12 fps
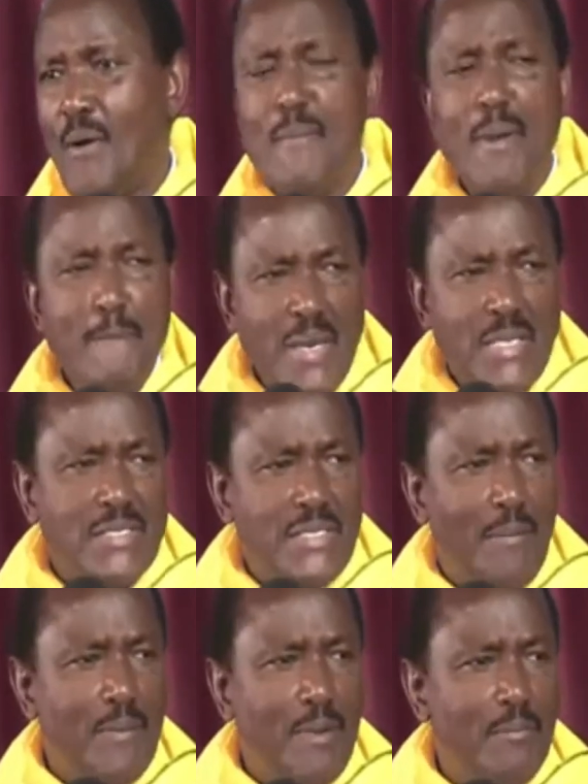Wame
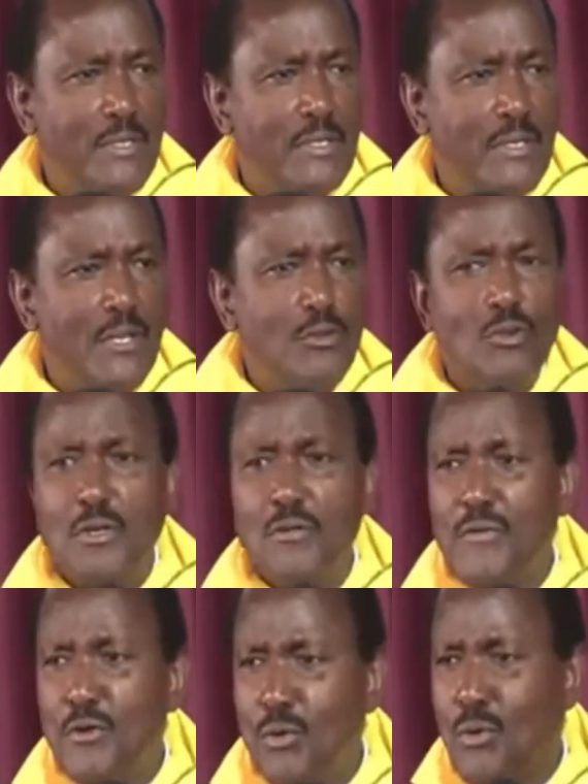mess up kabisa. They
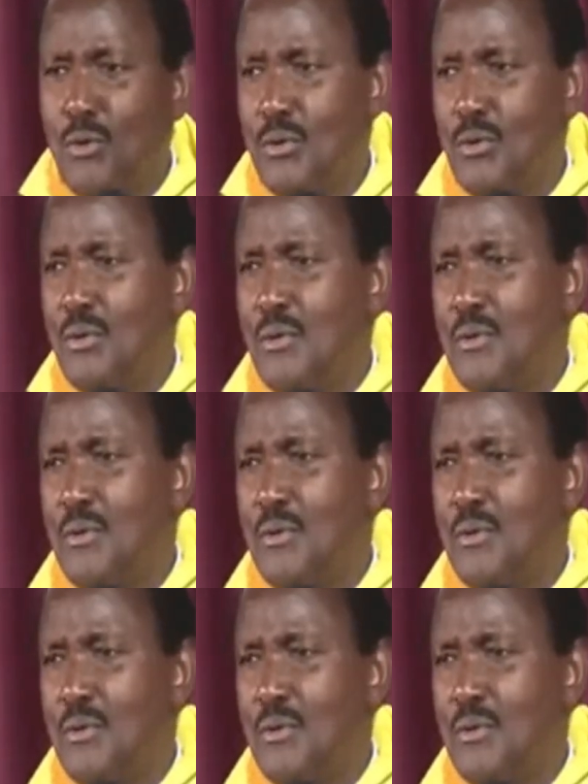don't even know.